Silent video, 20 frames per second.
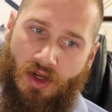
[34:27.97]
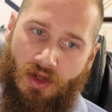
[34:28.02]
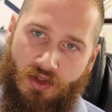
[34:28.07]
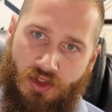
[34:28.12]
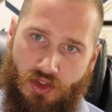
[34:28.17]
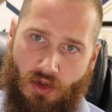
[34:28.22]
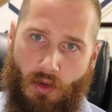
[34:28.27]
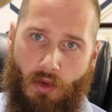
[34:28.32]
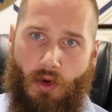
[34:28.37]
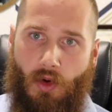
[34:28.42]

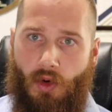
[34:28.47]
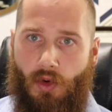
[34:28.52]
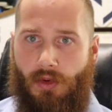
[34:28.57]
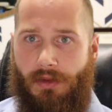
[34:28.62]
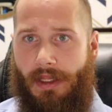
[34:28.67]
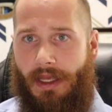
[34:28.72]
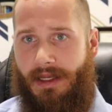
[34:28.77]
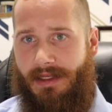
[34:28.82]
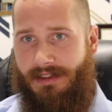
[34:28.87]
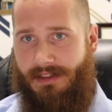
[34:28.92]
So hold
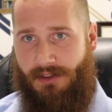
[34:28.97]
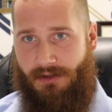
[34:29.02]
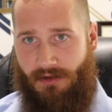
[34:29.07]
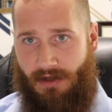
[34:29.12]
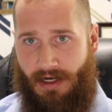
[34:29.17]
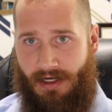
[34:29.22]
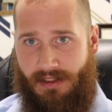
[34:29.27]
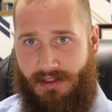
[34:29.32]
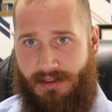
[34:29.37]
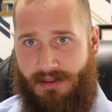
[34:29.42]
on to
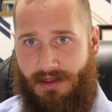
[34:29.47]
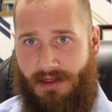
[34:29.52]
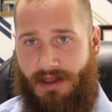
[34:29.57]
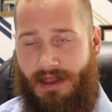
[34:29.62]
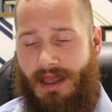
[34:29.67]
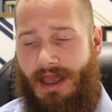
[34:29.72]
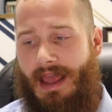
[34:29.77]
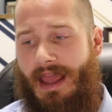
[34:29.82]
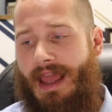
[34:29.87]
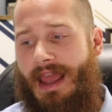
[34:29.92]
Christ.
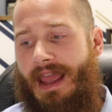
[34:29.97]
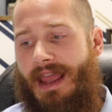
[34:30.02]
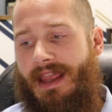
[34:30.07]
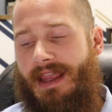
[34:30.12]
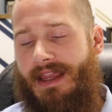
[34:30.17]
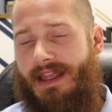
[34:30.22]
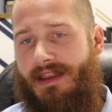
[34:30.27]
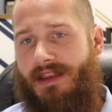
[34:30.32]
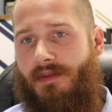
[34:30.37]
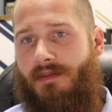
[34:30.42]

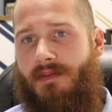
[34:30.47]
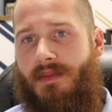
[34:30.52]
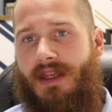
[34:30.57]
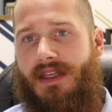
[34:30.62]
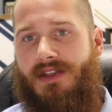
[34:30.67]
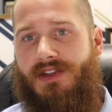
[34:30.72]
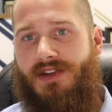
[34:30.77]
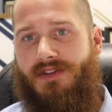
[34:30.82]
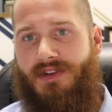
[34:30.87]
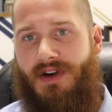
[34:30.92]
In the
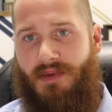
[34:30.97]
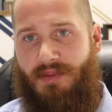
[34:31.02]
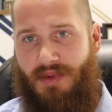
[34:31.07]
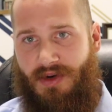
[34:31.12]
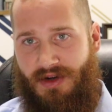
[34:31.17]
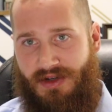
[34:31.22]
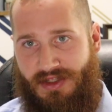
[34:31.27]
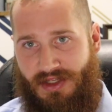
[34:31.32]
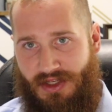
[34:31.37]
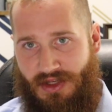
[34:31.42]
midst of our
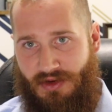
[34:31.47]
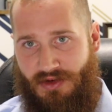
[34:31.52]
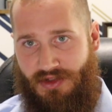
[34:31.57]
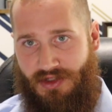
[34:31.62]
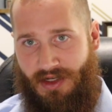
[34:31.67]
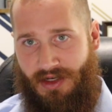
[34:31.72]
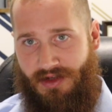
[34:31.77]
persecution,